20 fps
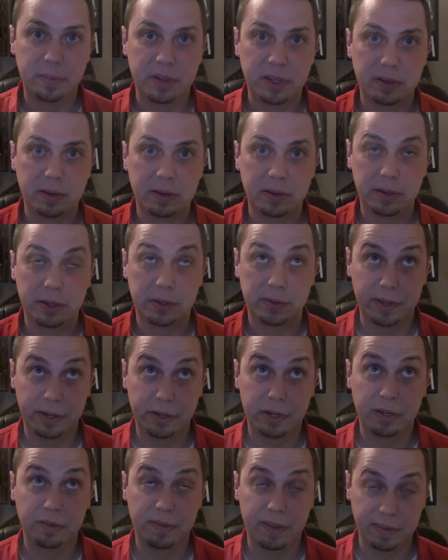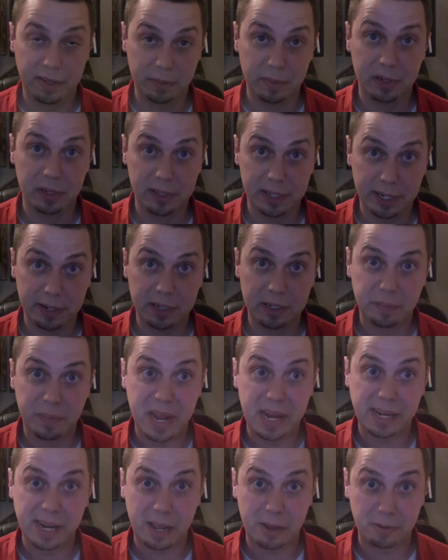milliliters
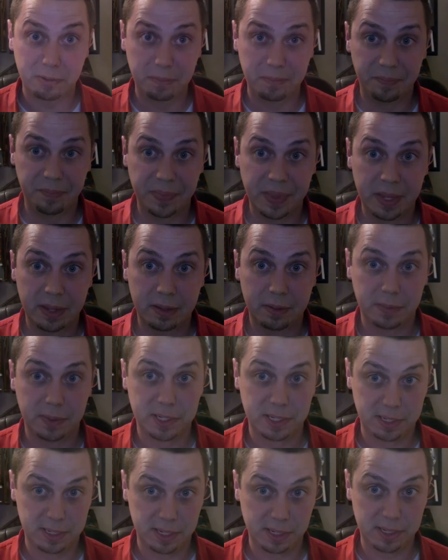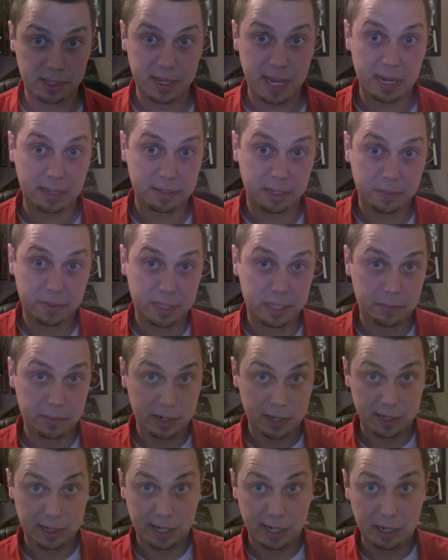back out, which is exactly what they
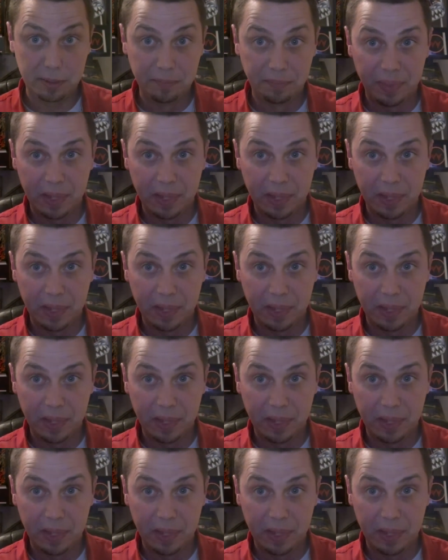want to see.